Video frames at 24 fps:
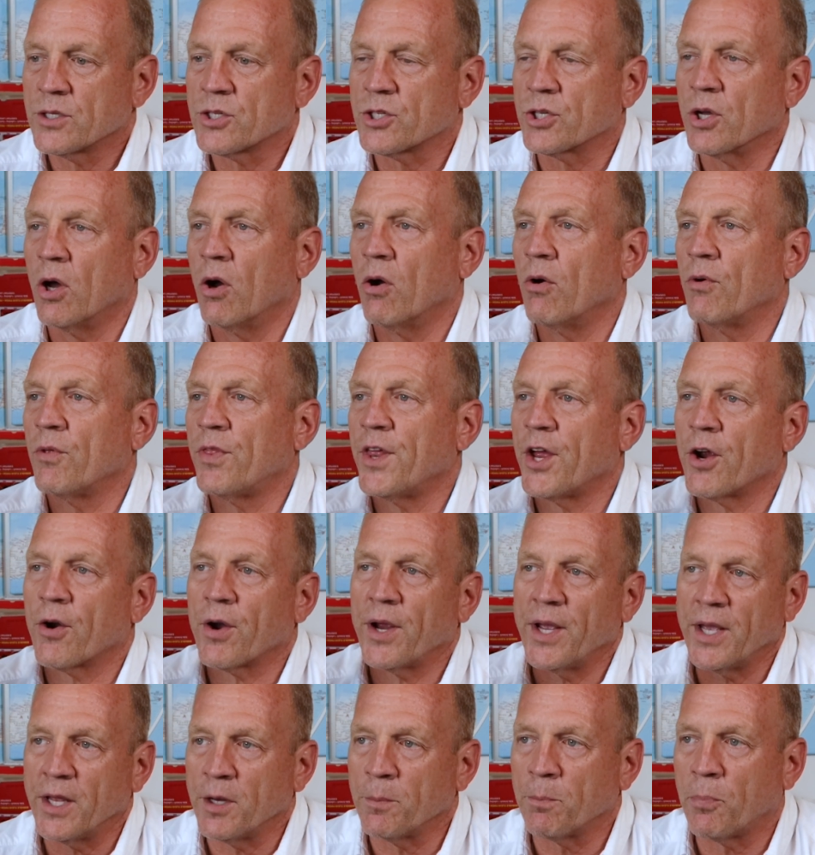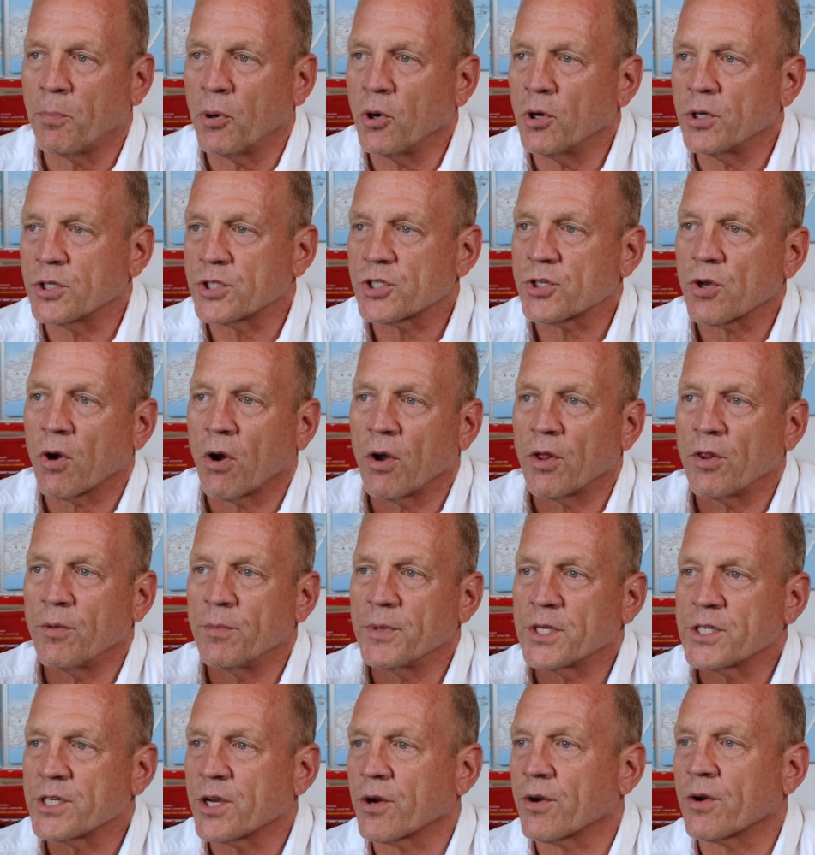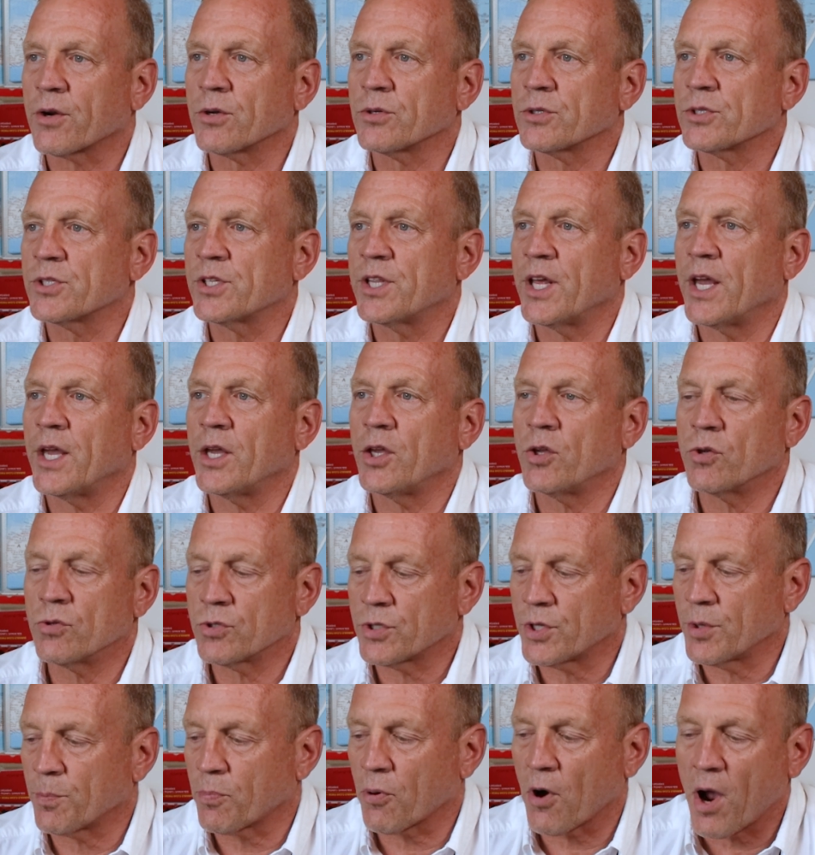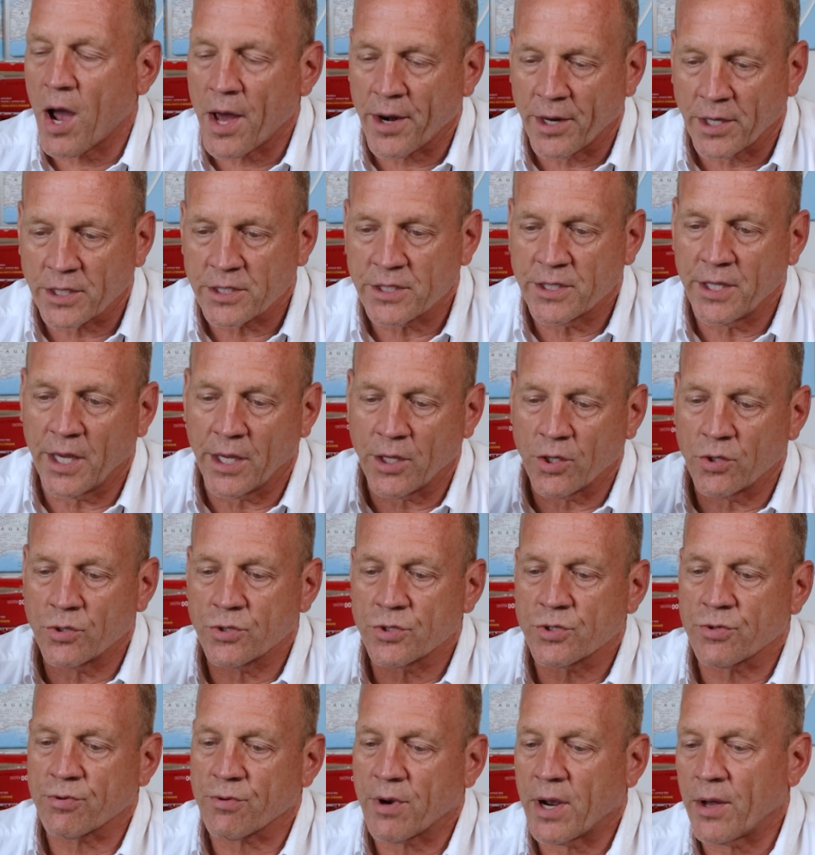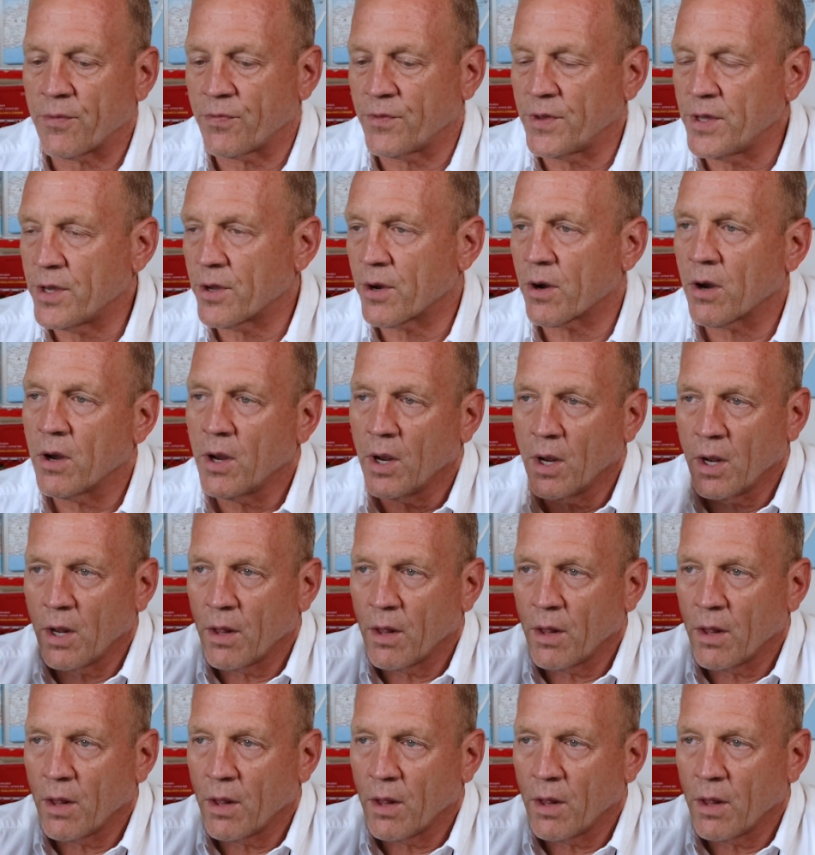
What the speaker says: So their inputs are the materials they use, the products they use throughout the year.